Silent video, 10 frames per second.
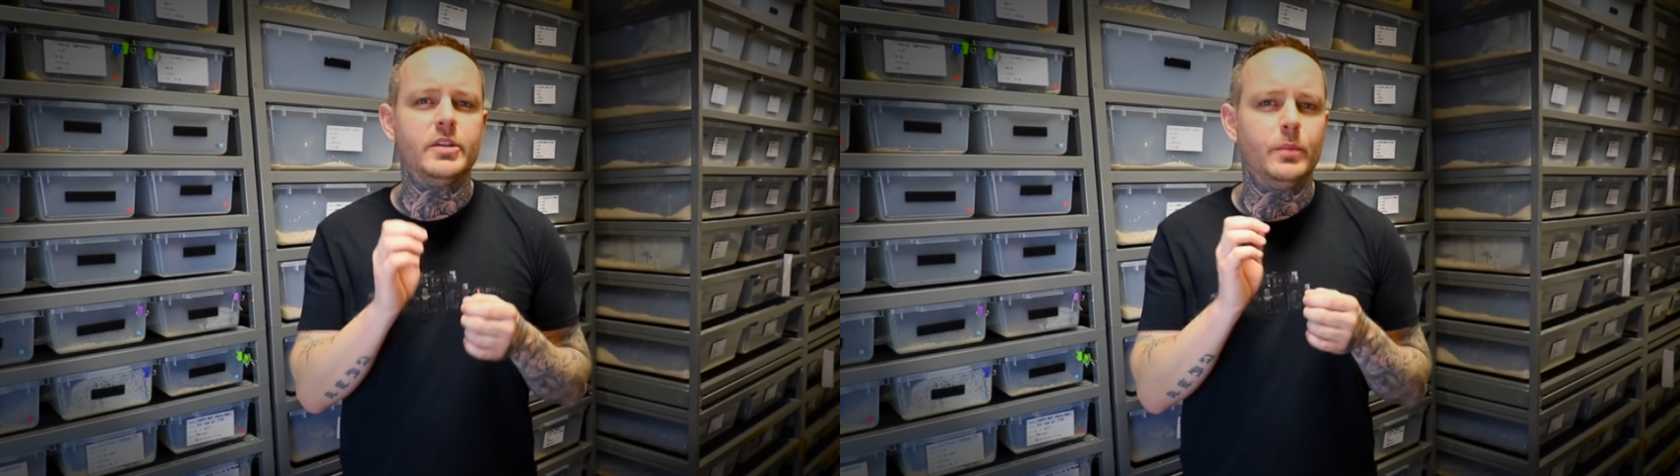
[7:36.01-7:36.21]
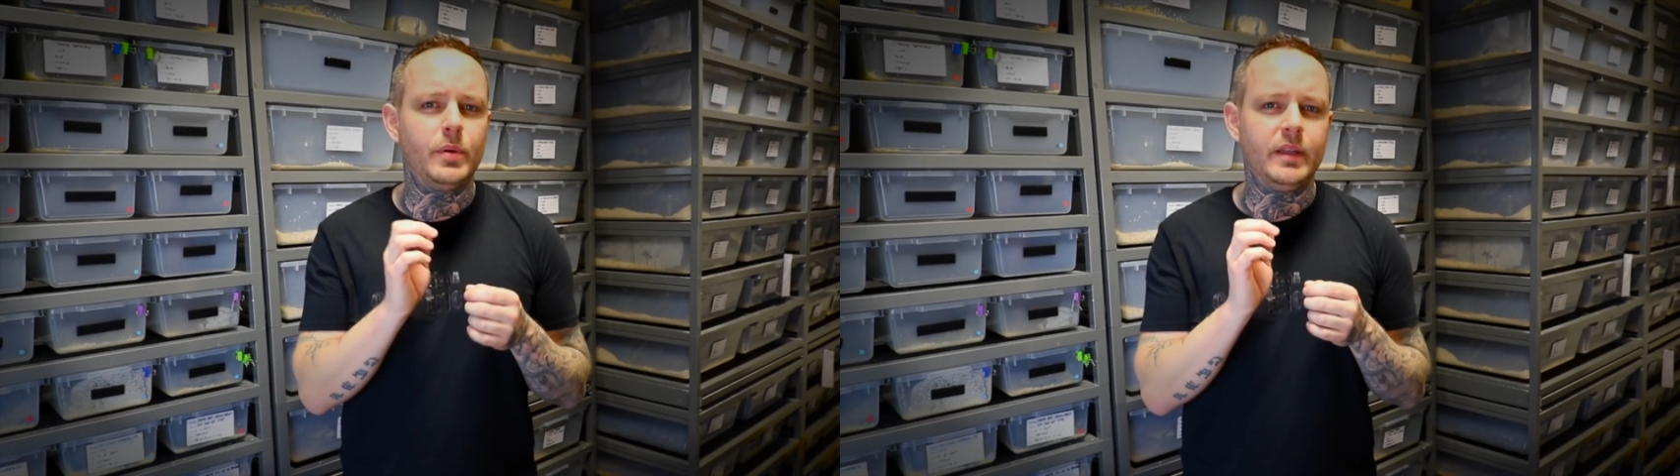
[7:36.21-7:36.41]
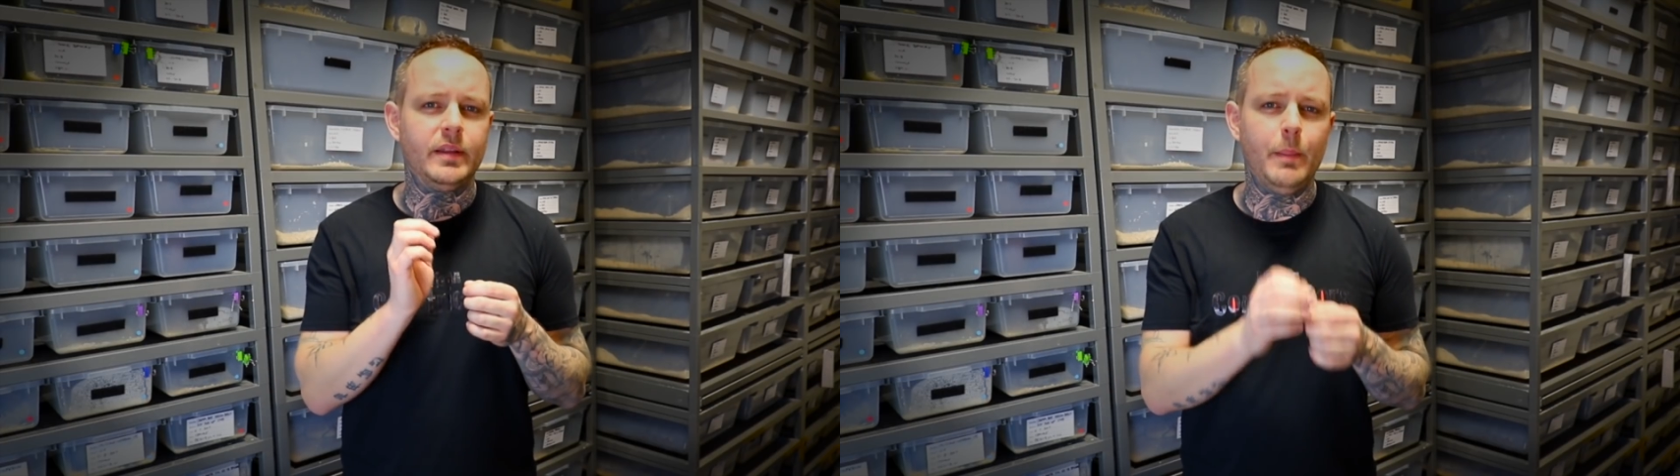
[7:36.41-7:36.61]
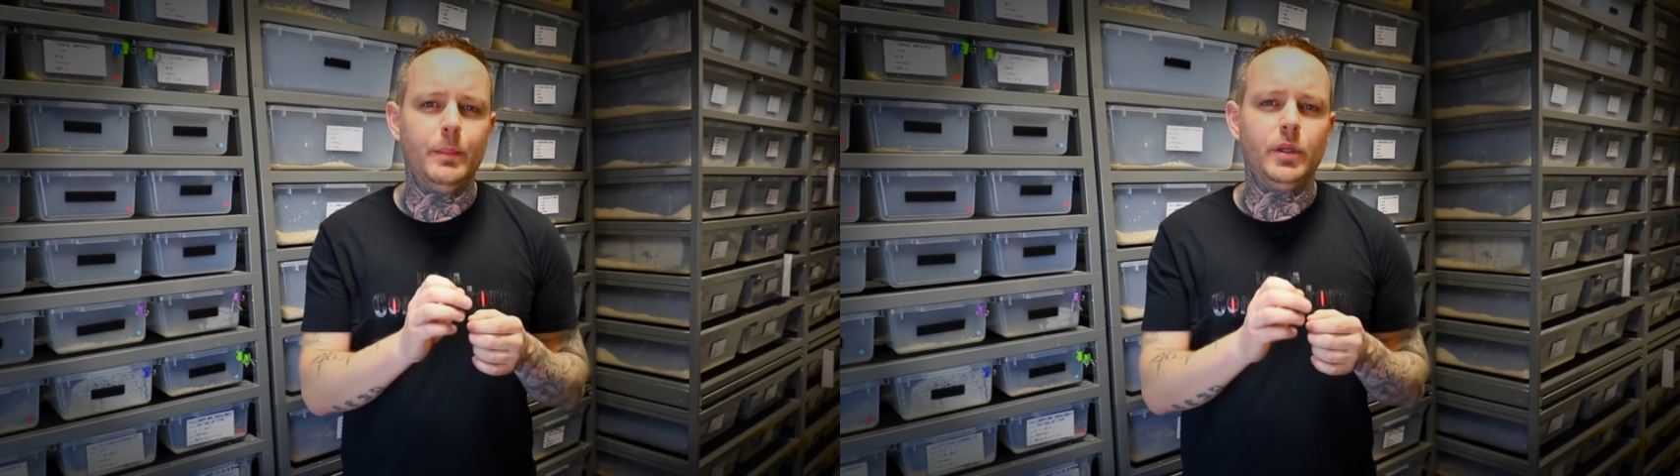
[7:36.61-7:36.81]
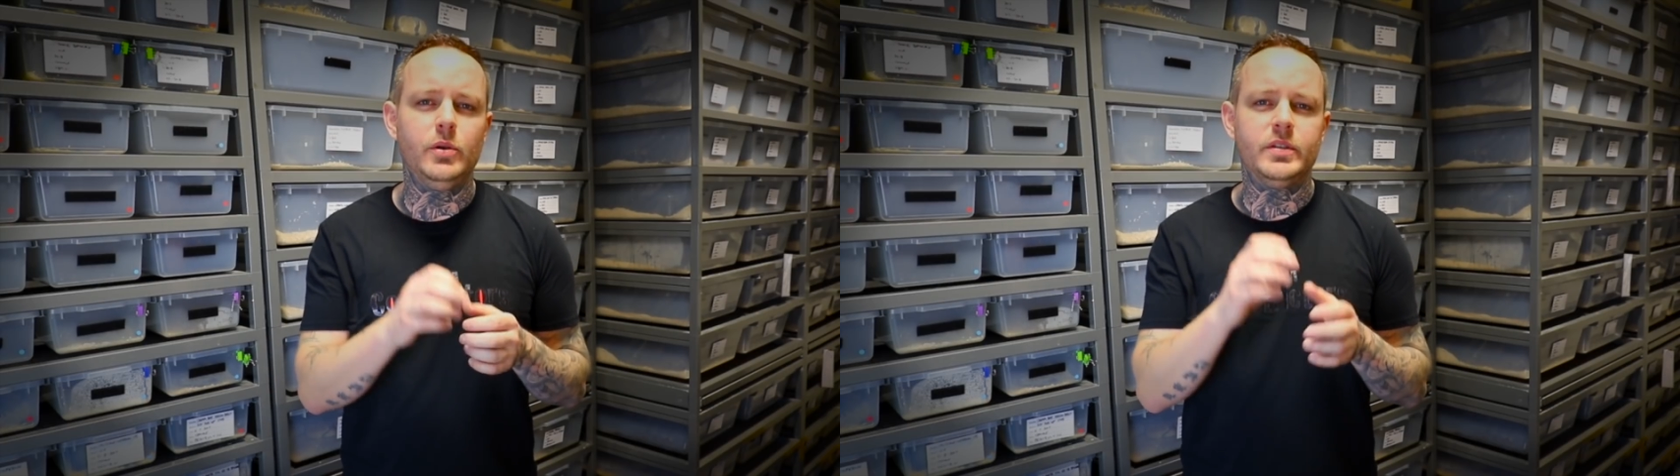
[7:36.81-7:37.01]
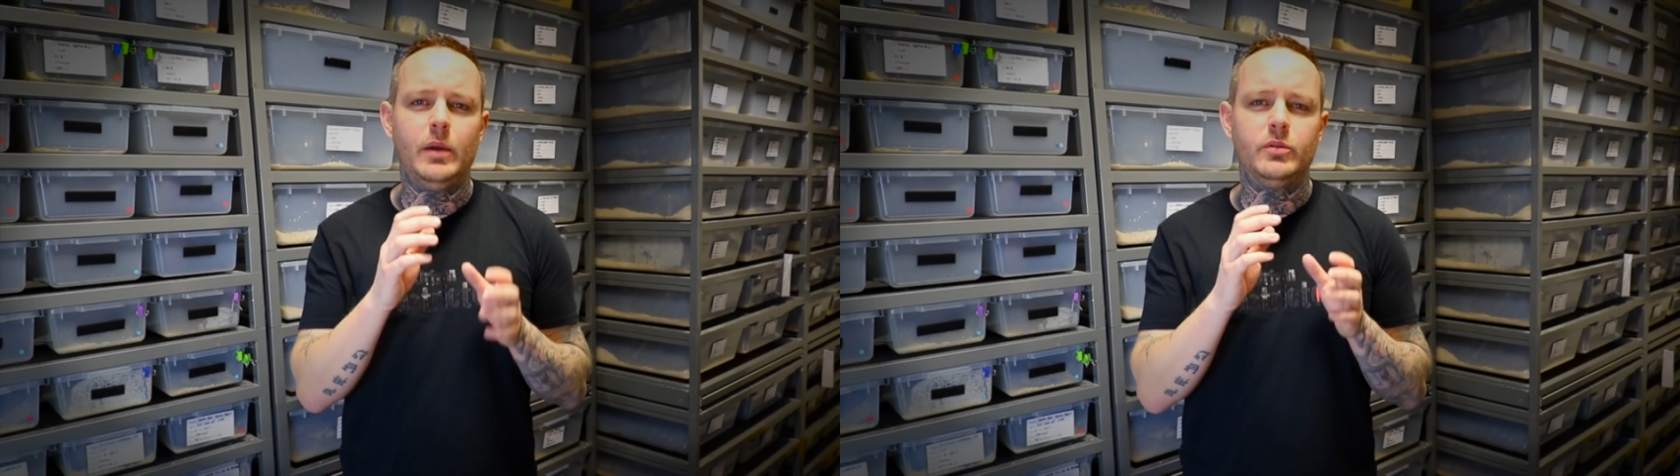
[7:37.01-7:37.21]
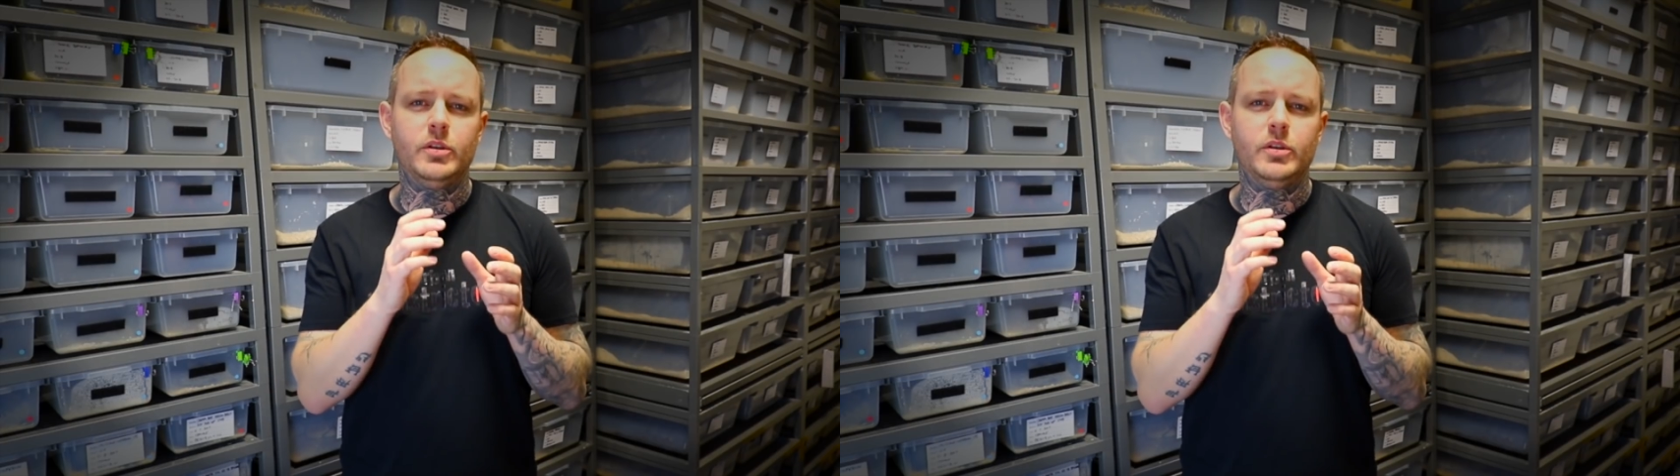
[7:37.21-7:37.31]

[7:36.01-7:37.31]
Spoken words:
to bring them blues out,